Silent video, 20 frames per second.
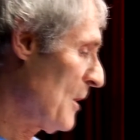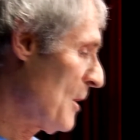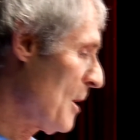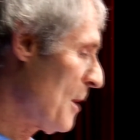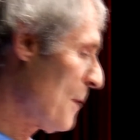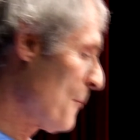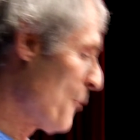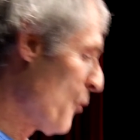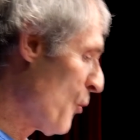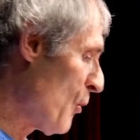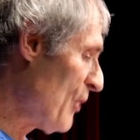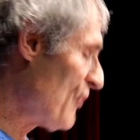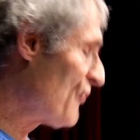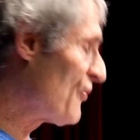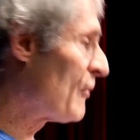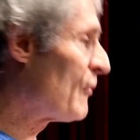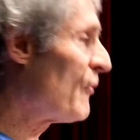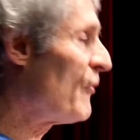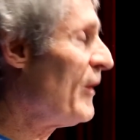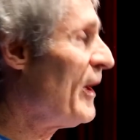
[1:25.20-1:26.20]
Boys
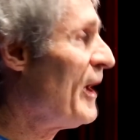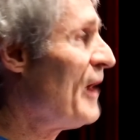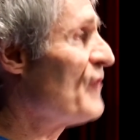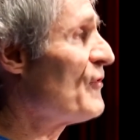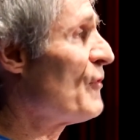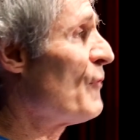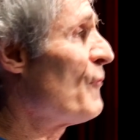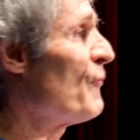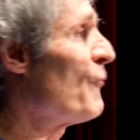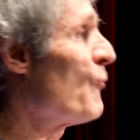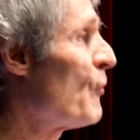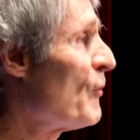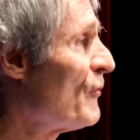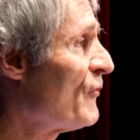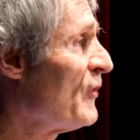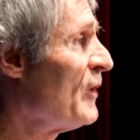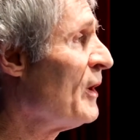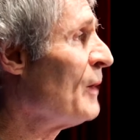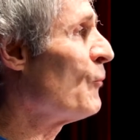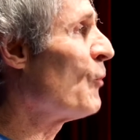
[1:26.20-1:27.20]
under the age of
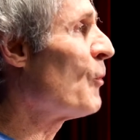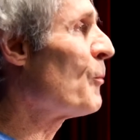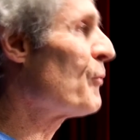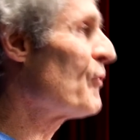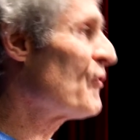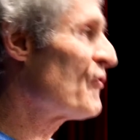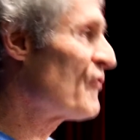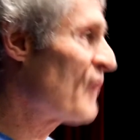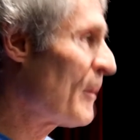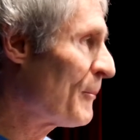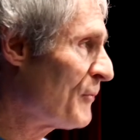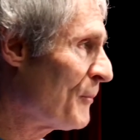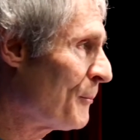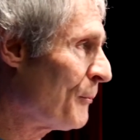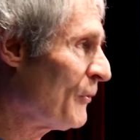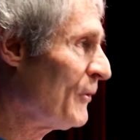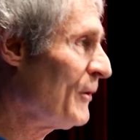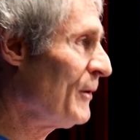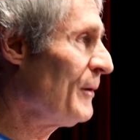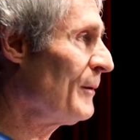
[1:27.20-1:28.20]
14 were
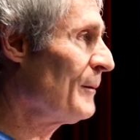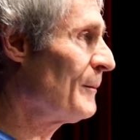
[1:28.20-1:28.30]
presumptively